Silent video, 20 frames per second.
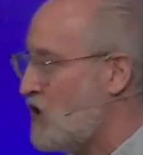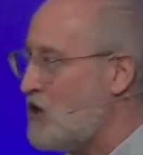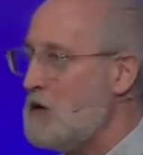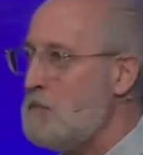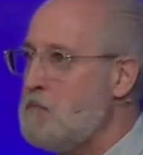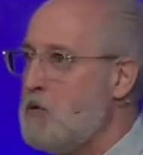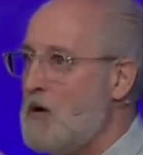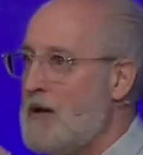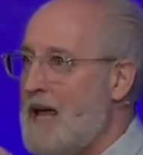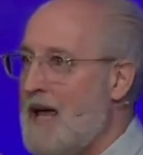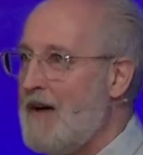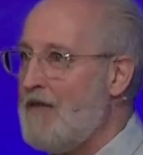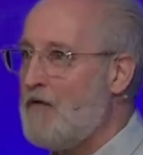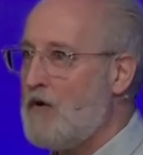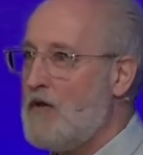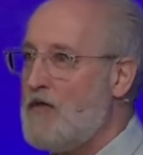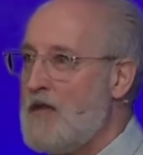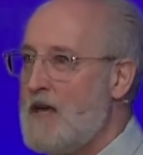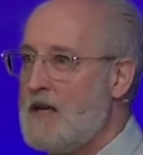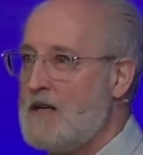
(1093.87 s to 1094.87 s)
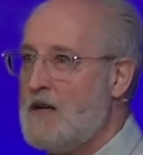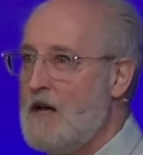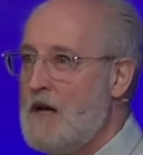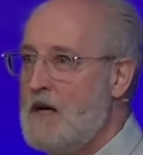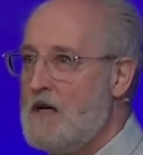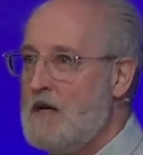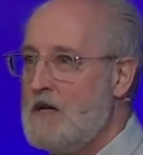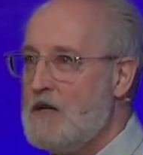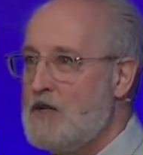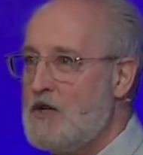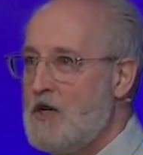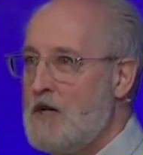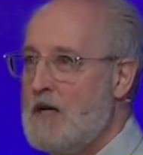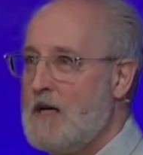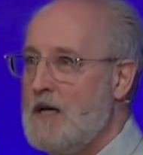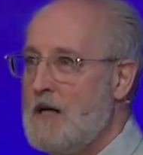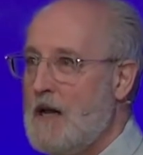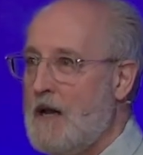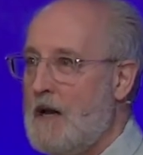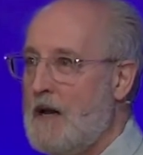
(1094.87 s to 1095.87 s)
She put everything she
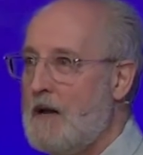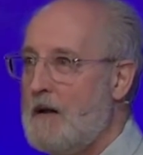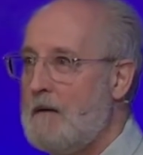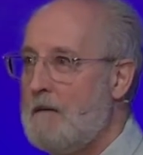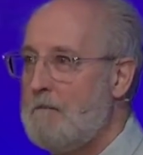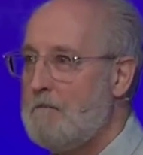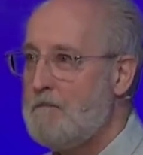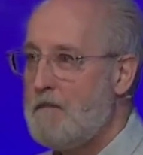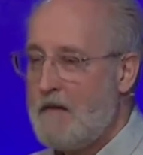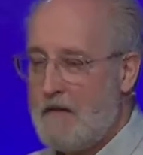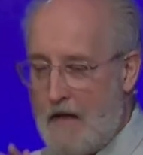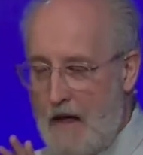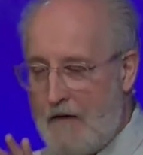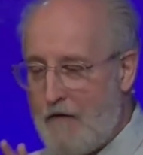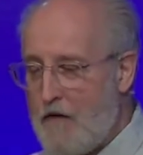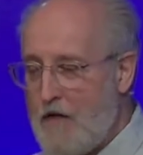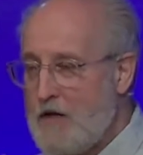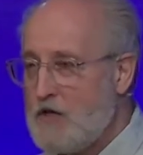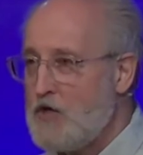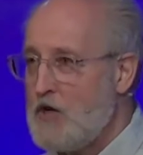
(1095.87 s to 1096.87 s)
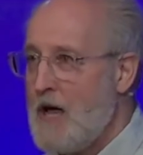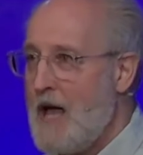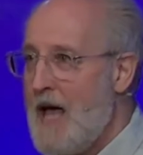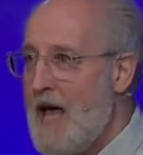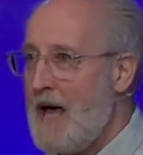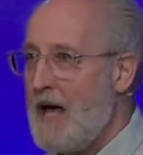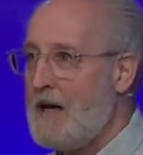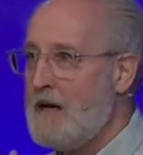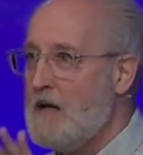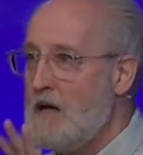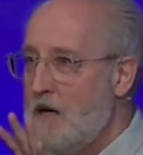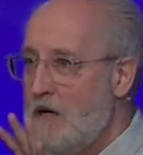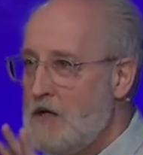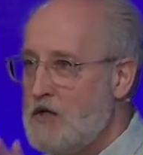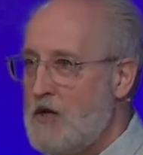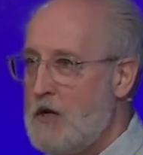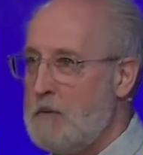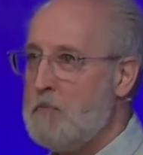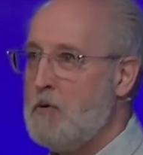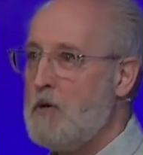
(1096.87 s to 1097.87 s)
had,
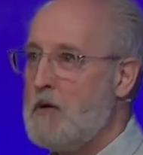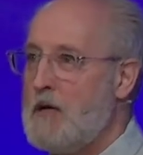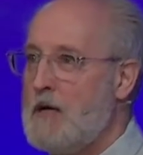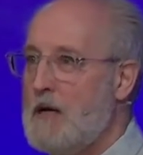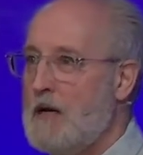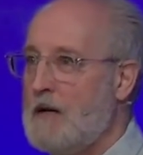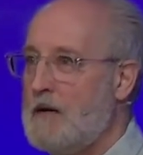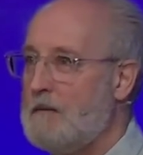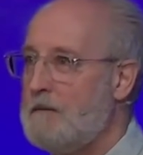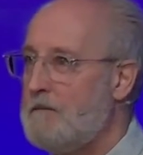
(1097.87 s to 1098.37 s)
she put in.